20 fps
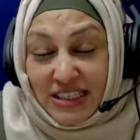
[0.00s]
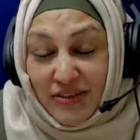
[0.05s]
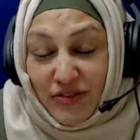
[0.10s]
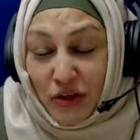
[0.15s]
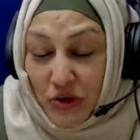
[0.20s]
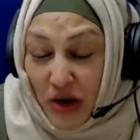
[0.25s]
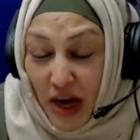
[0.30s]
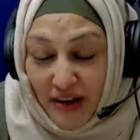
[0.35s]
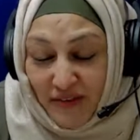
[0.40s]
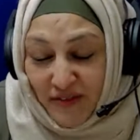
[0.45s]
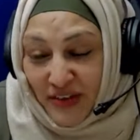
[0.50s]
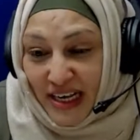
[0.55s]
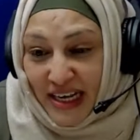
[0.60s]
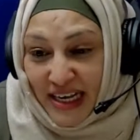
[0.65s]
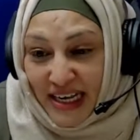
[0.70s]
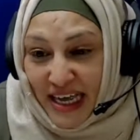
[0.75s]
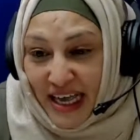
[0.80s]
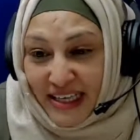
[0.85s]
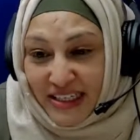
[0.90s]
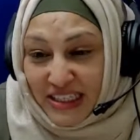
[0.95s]
If you're not
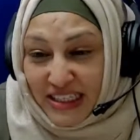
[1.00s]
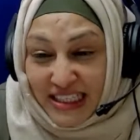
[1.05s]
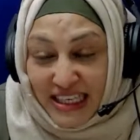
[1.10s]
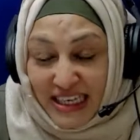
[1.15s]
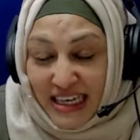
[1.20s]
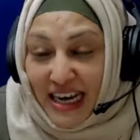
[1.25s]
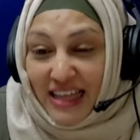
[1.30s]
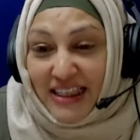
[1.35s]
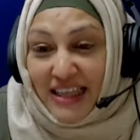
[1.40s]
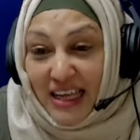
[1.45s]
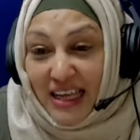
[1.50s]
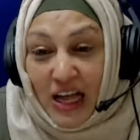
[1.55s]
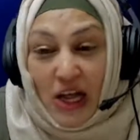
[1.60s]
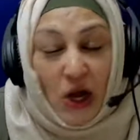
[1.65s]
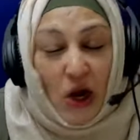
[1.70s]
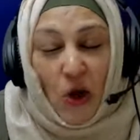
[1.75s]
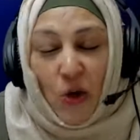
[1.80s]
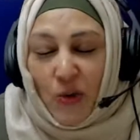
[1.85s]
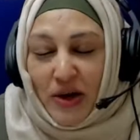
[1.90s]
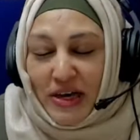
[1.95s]
feeling anxious, then I think
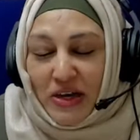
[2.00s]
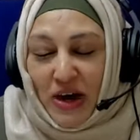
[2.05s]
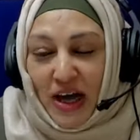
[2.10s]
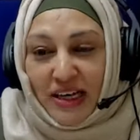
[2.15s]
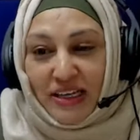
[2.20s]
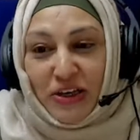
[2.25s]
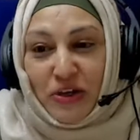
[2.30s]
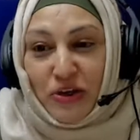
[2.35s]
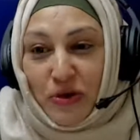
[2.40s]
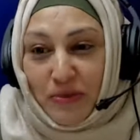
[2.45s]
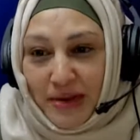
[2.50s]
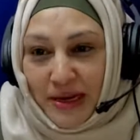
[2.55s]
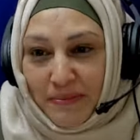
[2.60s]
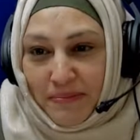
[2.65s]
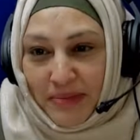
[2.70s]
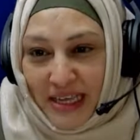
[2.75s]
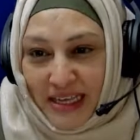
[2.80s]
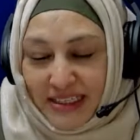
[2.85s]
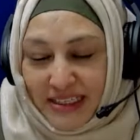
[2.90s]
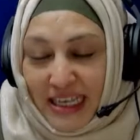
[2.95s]
we're not human
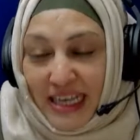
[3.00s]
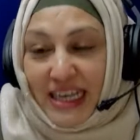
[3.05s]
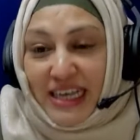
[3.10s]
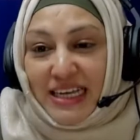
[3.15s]
beings.